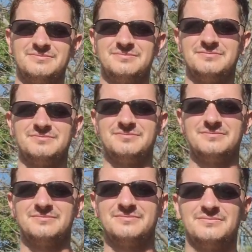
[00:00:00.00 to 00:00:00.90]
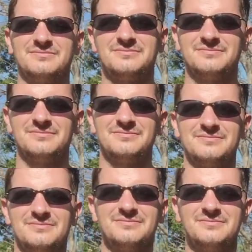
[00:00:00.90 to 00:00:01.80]

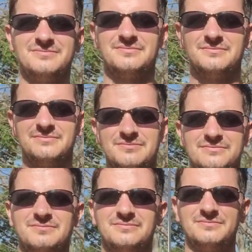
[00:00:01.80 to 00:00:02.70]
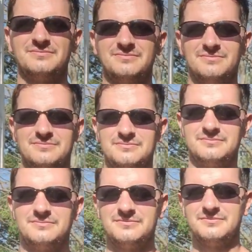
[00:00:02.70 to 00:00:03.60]

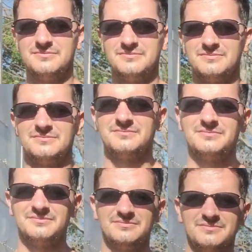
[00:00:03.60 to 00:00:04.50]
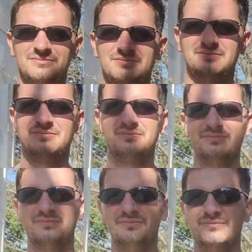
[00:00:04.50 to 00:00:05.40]

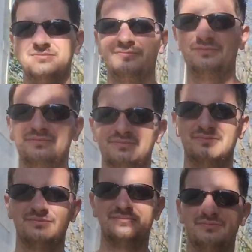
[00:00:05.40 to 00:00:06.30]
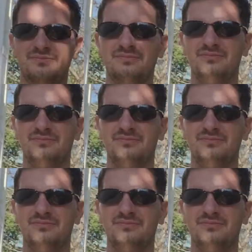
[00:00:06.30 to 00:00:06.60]
(not speaking)